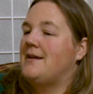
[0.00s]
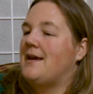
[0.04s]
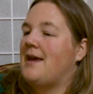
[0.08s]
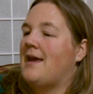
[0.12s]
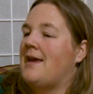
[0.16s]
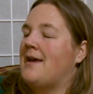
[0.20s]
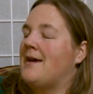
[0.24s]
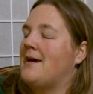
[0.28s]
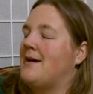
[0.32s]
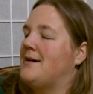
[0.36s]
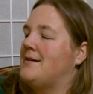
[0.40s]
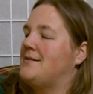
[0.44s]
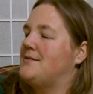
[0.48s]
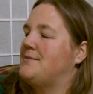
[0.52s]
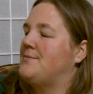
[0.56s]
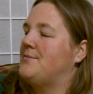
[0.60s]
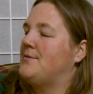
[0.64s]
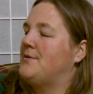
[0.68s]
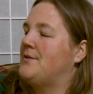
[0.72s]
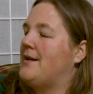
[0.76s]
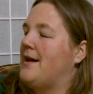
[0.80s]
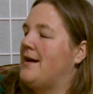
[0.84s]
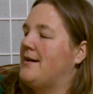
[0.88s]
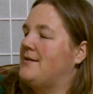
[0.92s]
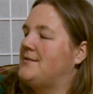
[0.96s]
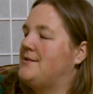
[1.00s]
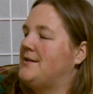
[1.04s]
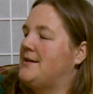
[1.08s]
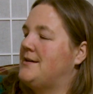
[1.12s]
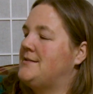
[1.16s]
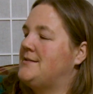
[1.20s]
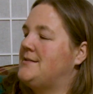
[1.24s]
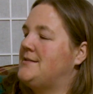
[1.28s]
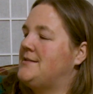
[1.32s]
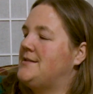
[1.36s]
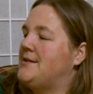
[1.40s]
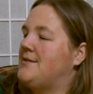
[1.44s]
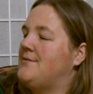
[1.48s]
and put out
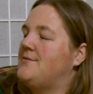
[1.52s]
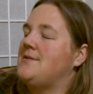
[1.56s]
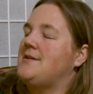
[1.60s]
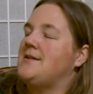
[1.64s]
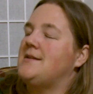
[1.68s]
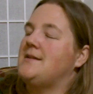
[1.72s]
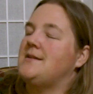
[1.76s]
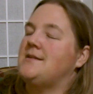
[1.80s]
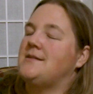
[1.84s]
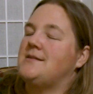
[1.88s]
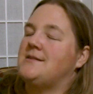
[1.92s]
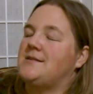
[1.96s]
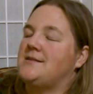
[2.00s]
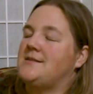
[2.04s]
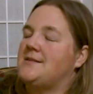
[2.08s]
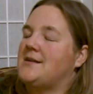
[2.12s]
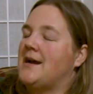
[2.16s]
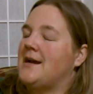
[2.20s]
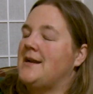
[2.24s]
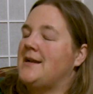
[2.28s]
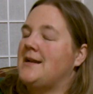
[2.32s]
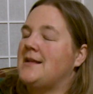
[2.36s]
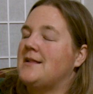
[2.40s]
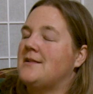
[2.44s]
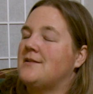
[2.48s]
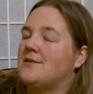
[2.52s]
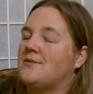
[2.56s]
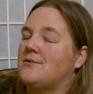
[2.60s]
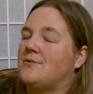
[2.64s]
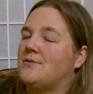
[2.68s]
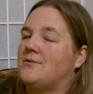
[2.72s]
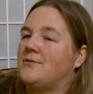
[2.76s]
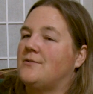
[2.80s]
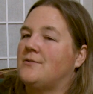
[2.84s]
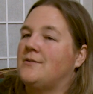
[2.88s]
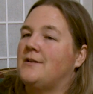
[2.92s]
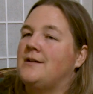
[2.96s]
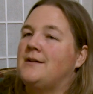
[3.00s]
tons of these tiny
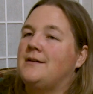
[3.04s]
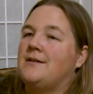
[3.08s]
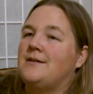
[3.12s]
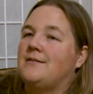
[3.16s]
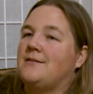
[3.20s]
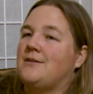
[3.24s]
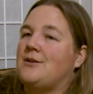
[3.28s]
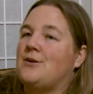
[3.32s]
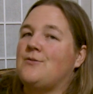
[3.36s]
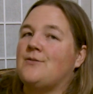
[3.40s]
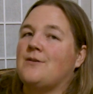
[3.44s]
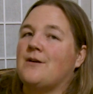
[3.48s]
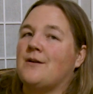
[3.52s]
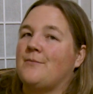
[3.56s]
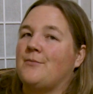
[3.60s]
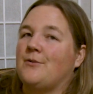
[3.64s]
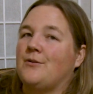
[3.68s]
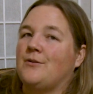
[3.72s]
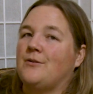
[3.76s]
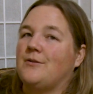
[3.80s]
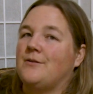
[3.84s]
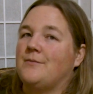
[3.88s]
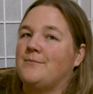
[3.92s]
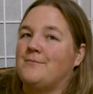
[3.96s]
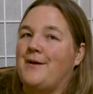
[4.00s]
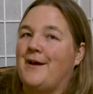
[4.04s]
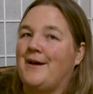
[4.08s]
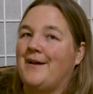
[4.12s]
little cucumber